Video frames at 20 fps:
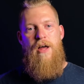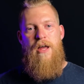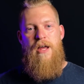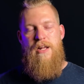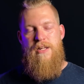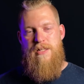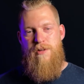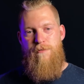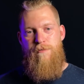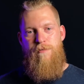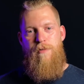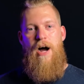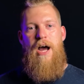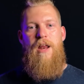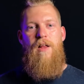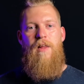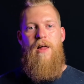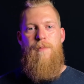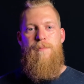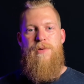it's the
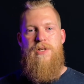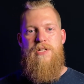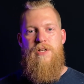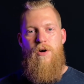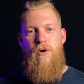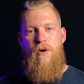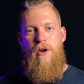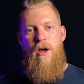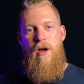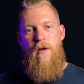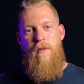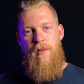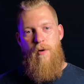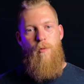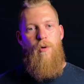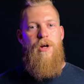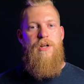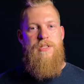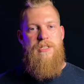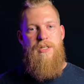final episode, they
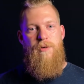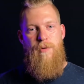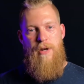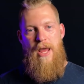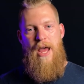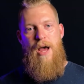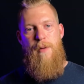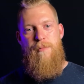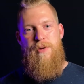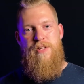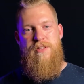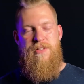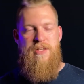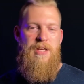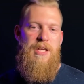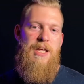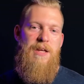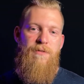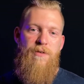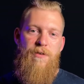want to see what happens.
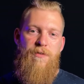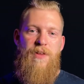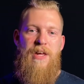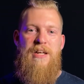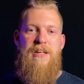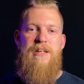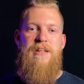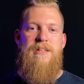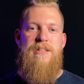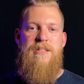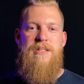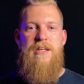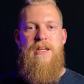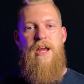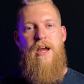Even if they didn't see